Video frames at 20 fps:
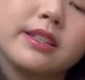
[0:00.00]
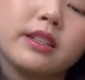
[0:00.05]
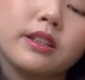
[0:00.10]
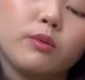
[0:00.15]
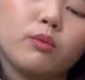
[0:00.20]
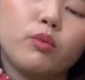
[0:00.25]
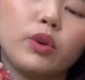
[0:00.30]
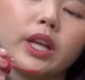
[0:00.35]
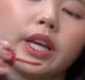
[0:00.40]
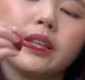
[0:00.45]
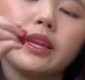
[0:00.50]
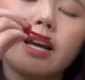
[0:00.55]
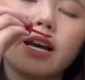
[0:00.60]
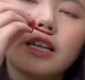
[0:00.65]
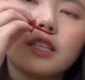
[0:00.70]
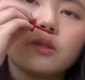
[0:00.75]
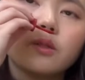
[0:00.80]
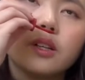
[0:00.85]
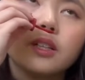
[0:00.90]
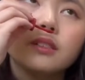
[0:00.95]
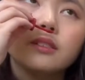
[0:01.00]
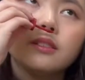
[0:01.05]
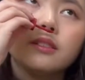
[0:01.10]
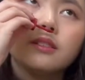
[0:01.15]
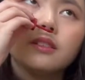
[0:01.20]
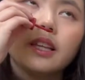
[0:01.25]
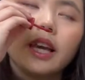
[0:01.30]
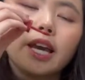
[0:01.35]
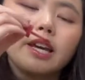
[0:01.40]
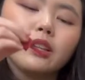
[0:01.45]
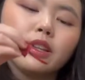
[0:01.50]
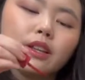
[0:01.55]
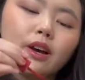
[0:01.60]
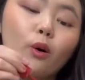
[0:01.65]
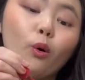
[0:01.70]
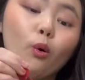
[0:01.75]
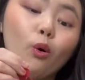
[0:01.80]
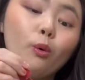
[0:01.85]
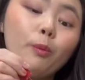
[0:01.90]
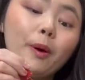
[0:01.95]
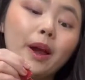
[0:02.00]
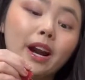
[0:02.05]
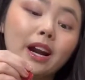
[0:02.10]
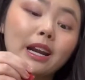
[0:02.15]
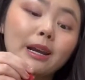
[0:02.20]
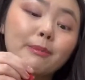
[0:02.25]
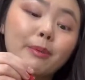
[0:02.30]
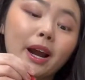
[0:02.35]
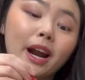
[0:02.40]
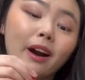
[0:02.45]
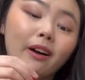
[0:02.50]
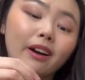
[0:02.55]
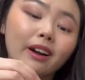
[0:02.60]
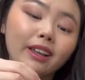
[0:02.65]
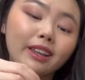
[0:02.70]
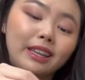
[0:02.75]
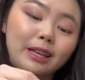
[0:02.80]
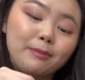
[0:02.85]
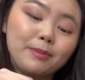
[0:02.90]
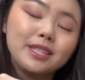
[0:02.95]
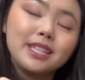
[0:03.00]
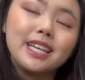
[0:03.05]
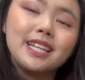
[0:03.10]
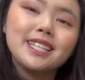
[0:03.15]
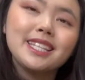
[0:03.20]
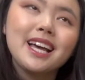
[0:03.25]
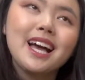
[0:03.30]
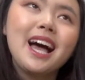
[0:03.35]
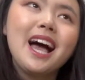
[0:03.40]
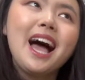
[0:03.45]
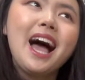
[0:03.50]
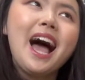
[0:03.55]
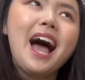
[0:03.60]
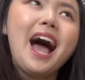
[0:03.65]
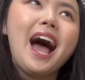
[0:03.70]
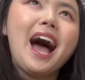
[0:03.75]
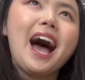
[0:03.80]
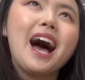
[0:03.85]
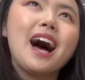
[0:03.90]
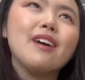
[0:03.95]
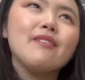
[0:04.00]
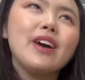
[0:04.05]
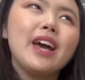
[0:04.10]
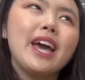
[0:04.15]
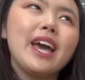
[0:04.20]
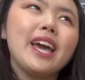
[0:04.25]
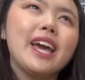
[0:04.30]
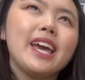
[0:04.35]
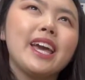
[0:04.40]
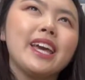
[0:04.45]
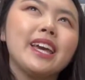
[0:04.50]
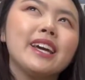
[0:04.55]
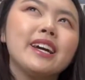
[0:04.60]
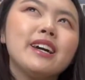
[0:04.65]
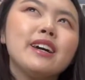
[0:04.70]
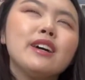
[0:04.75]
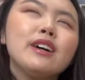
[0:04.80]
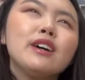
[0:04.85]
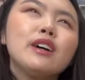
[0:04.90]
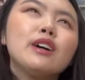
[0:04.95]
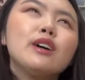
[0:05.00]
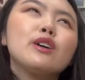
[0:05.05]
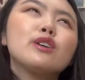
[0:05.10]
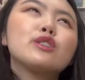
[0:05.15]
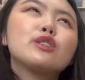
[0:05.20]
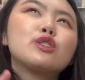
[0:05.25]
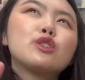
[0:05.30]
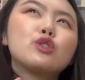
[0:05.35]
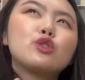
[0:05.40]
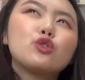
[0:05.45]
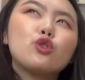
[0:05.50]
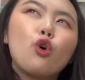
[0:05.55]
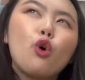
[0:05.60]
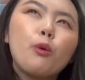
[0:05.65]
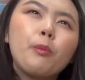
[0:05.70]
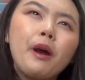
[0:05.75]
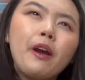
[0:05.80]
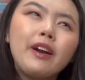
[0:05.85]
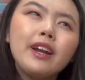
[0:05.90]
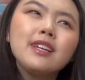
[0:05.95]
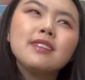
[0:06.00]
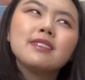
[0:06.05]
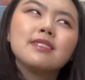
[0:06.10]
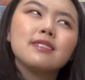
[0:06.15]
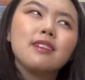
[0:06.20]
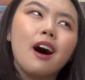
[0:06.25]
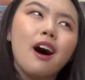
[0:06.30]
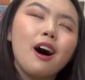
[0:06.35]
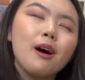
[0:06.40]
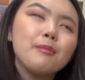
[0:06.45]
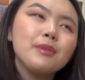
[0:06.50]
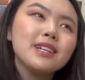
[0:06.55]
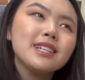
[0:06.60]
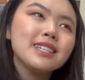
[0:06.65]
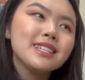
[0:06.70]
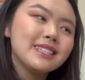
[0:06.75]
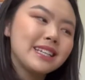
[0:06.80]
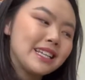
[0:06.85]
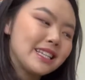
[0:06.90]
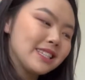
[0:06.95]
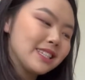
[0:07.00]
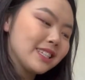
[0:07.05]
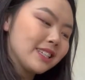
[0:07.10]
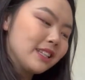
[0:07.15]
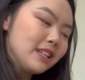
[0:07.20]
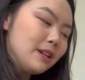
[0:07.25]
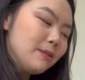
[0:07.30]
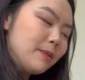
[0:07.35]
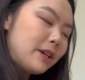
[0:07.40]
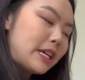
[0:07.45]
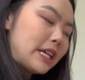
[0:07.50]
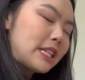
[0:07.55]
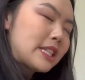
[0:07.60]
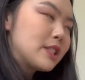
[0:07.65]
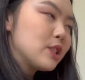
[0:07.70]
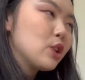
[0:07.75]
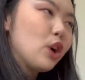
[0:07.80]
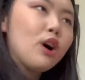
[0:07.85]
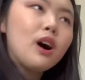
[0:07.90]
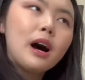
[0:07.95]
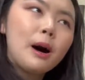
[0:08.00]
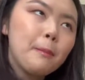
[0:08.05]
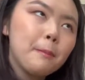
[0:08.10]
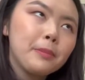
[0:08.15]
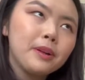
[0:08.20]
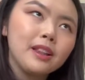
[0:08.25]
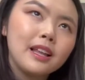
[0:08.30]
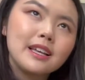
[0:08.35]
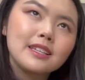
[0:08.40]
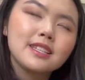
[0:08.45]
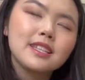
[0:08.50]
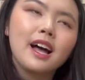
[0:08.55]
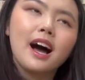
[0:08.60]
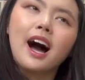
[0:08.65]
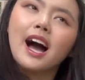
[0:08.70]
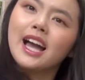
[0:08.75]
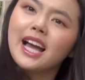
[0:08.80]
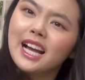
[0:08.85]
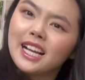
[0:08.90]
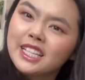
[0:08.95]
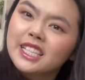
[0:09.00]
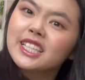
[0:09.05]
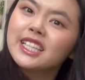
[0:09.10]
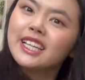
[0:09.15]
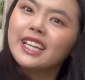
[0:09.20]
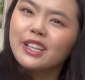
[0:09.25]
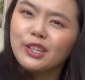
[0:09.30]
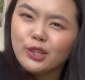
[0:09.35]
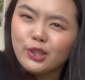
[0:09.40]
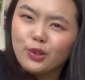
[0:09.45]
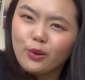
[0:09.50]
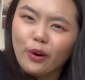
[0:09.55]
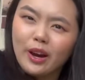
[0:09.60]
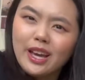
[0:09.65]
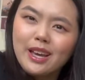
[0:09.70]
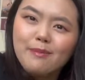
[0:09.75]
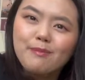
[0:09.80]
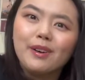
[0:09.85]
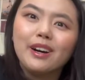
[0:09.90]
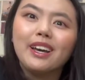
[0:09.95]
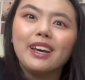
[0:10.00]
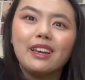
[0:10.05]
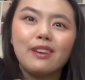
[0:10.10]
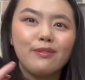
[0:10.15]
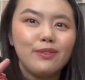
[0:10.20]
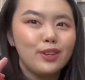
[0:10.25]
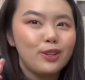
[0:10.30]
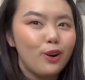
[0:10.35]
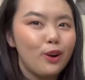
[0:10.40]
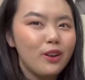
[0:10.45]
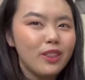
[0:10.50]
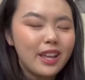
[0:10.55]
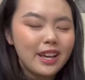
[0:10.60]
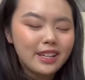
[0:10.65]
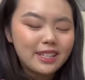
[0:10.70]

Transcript: a really nice one. And all Peripera lip tints have a strawberry starburst scent to them. It's not unpleasant. I actually enjoy it, but if you don't like